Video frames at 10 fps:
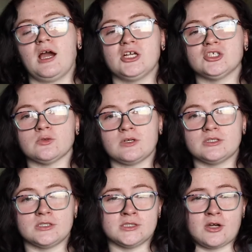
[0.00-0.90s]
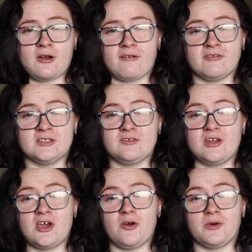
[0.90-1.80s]
I just wanted to start off this
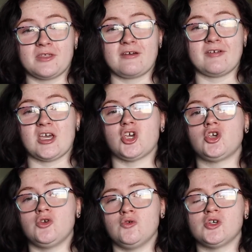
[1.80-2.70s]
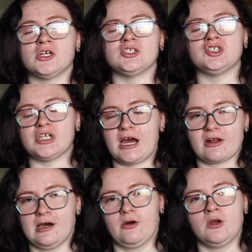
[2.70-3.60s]
video with giving a huge shout
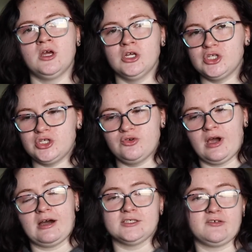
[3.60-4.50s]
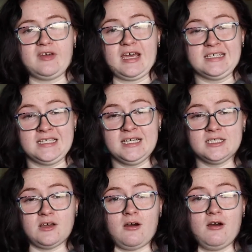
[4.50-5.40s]
out to House of
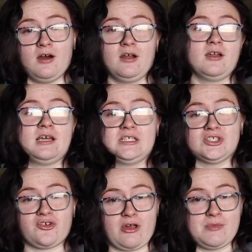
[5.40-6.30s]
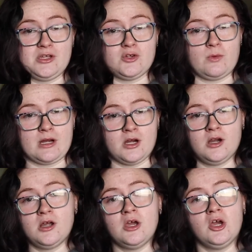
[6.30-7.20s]
Essex on Instagram and Twitter.
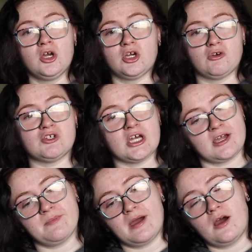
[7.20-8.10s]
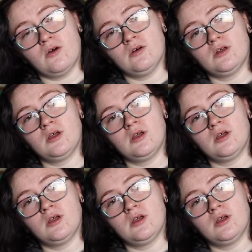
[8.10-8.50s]
Go check them out.